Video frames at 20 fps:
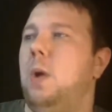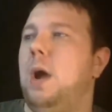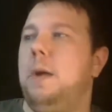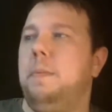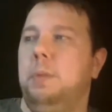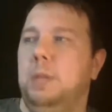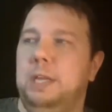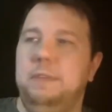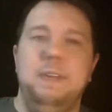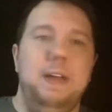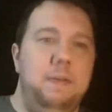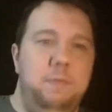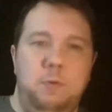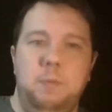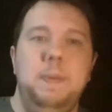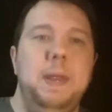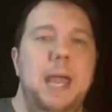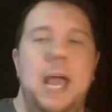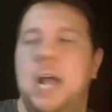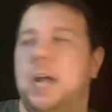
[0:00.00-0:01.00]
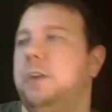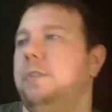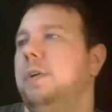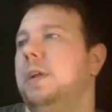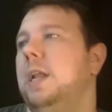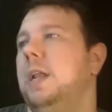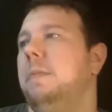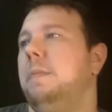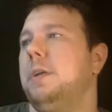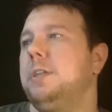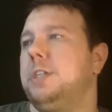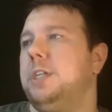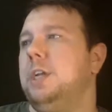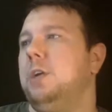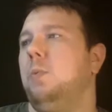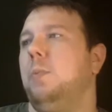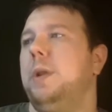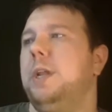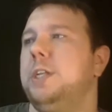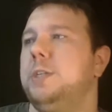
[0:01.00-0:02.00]
I believe that would be accurate, and the
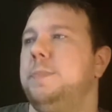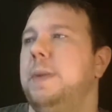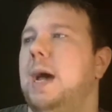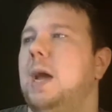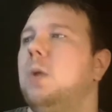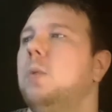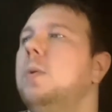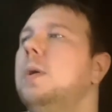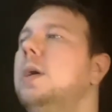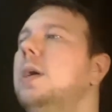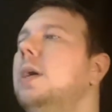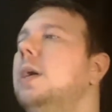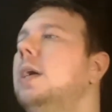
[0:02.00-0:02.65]
Musketeer won his battle.